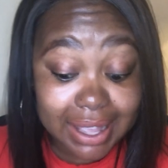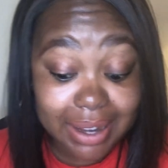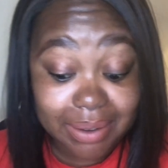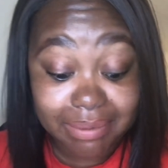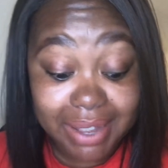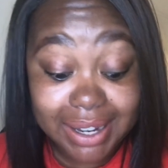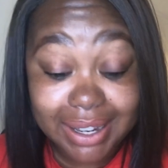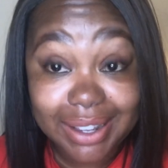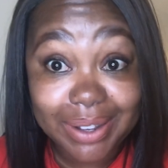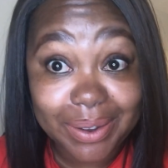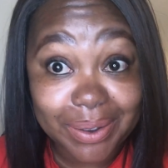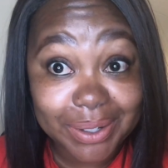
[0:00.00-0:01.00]
and money
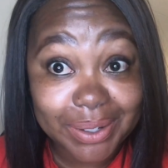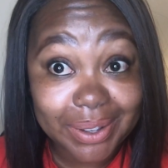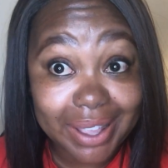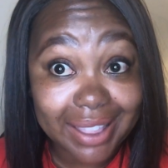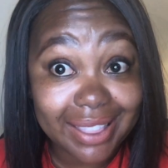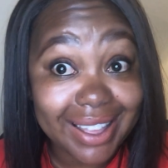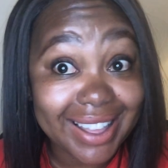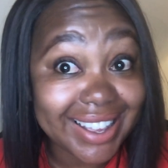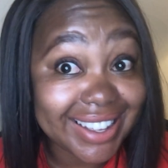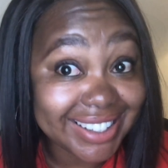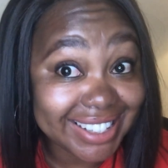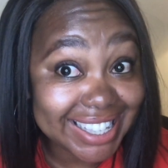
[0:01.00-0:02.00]
go together,
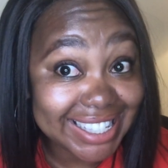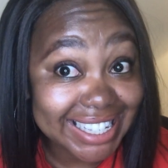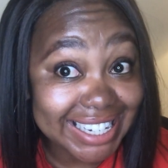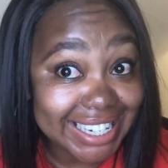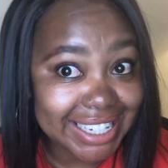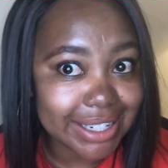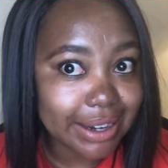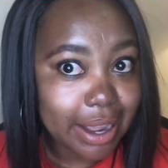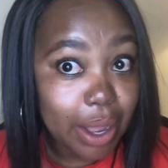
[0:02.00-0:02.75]
isn't it?